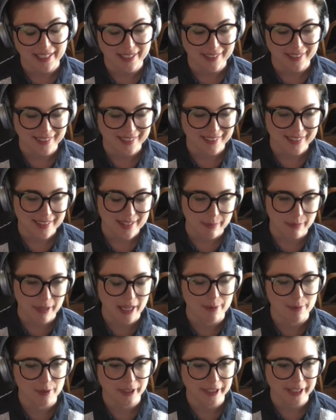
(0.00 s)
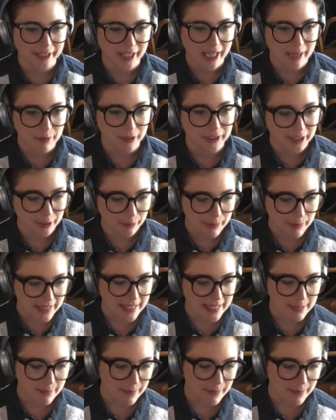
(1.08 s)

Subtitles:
and sometimes I'm a little busy,